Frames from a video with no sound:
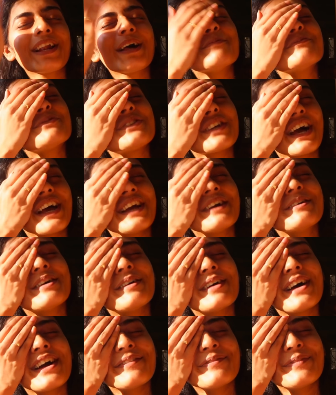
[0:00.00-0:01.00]
I'm trying
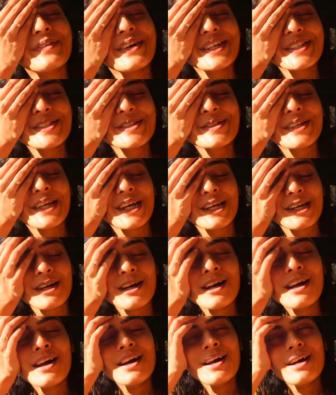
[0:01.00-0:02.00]
my best, like
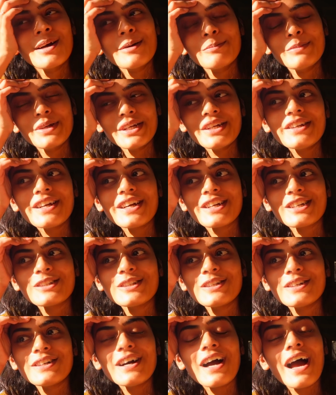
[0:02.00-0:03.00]
be
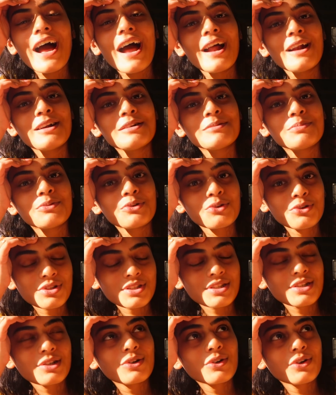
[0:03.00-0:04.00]
regular and
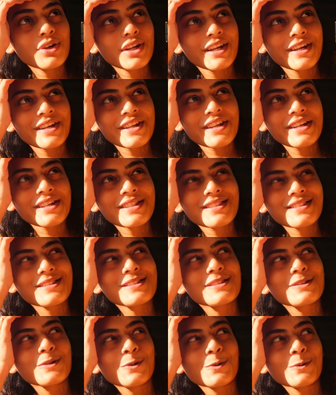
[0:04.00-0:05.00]
post good edits,
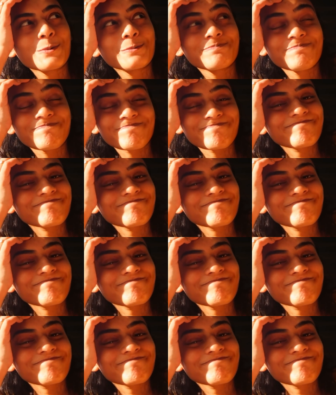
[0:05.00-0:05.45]
so